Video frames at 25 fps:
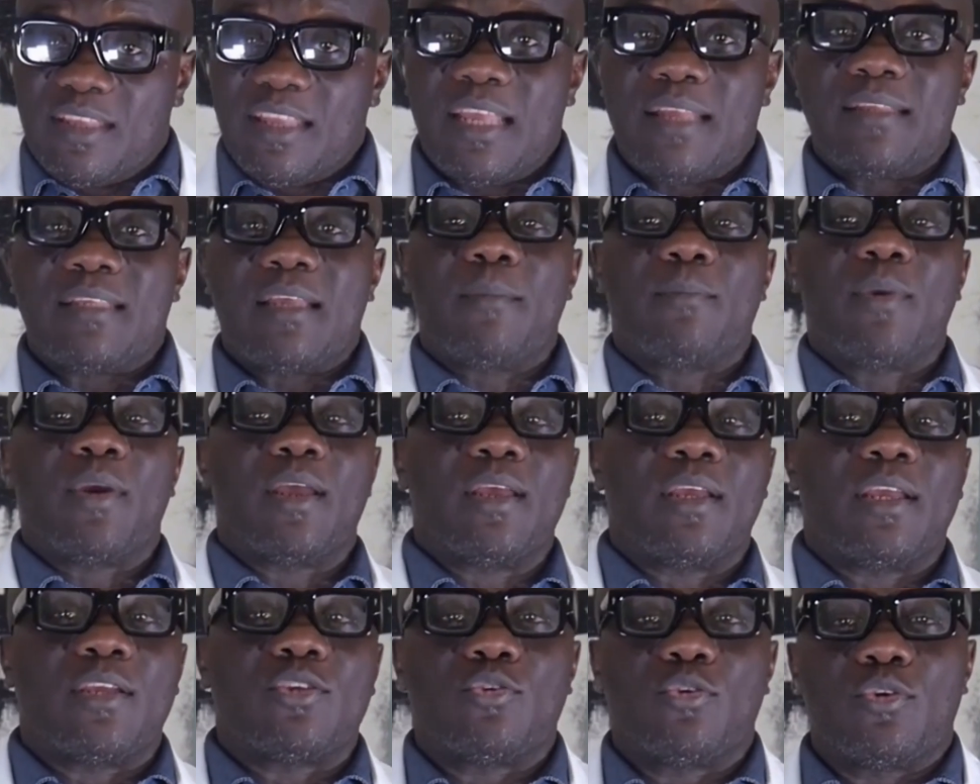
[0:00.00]
and the
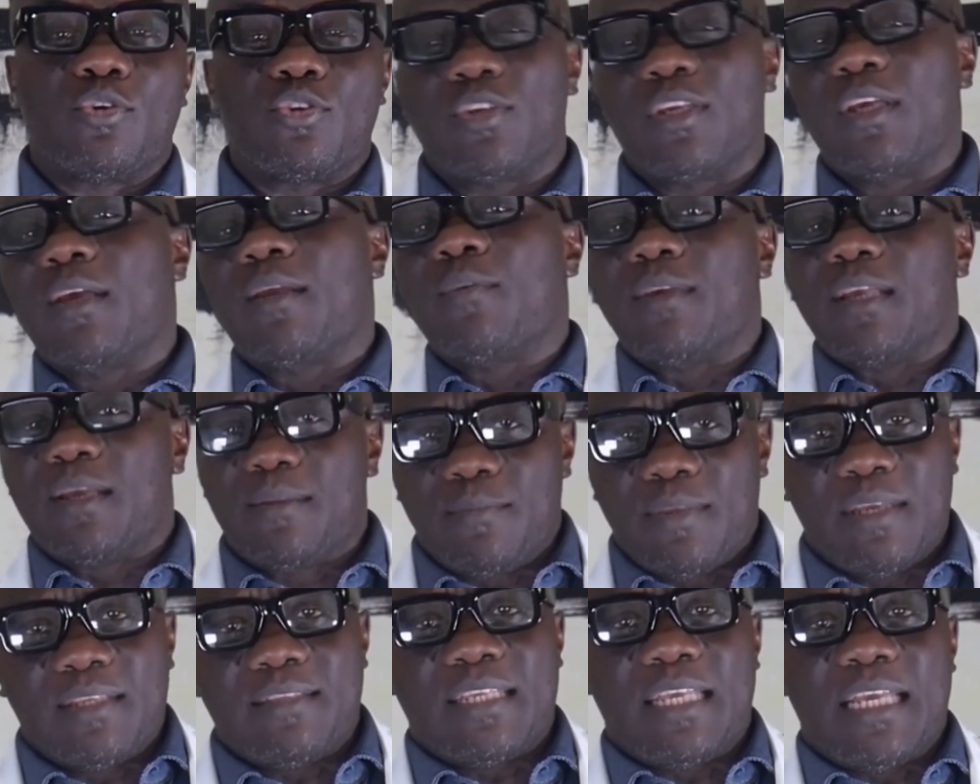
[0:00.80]
ability to achieve
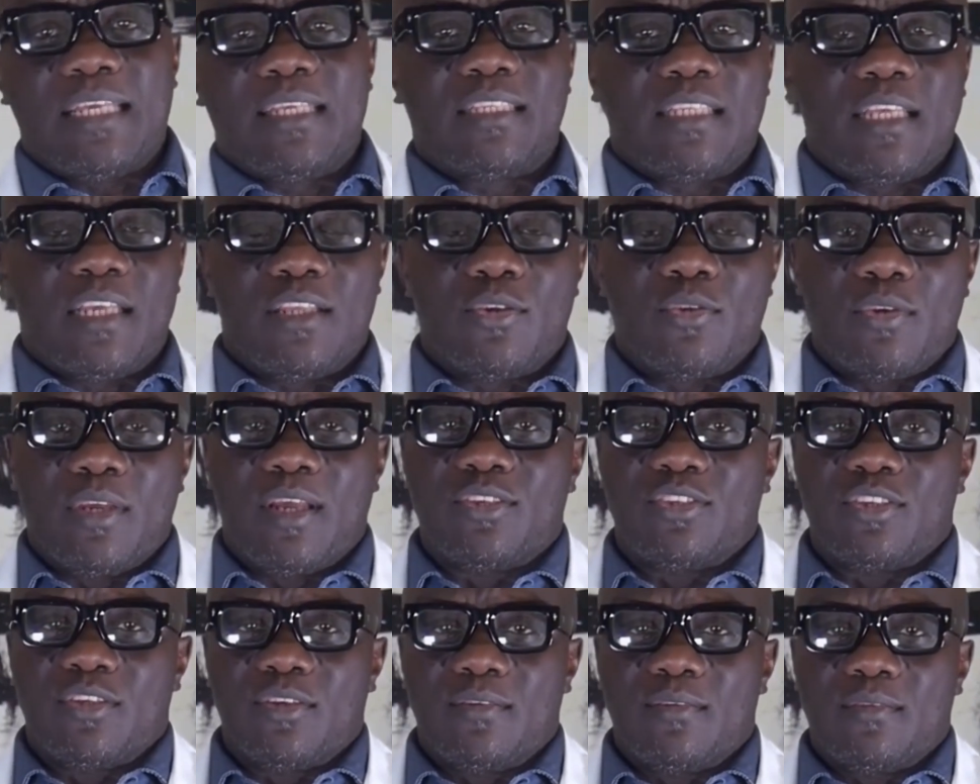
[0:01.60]
and maintain an
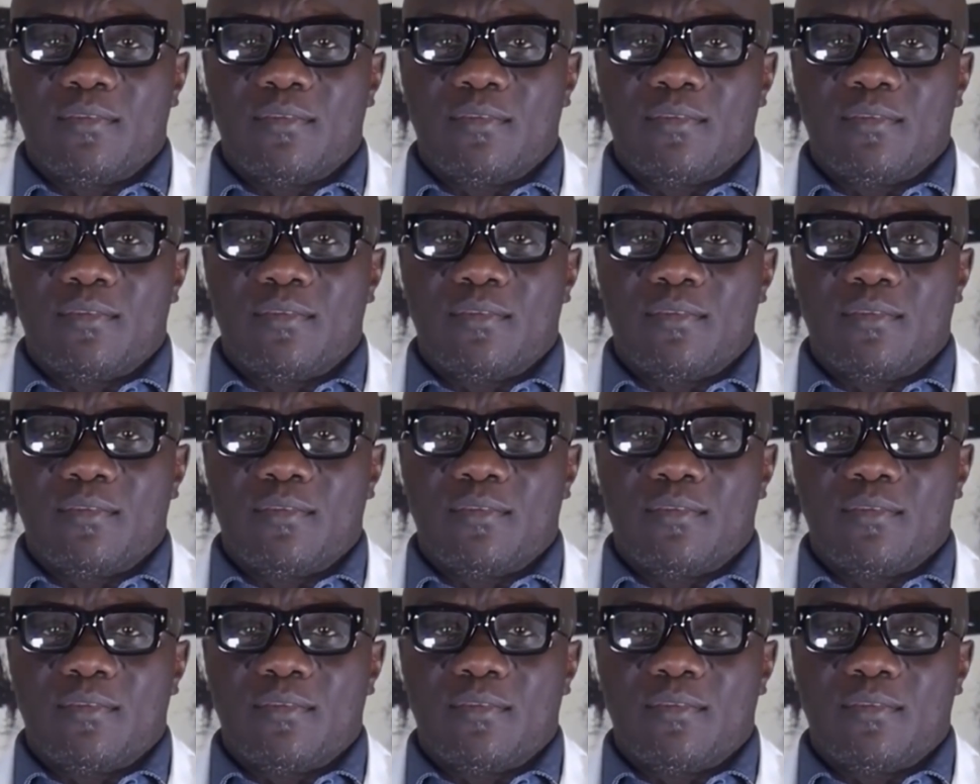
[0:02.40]
erection.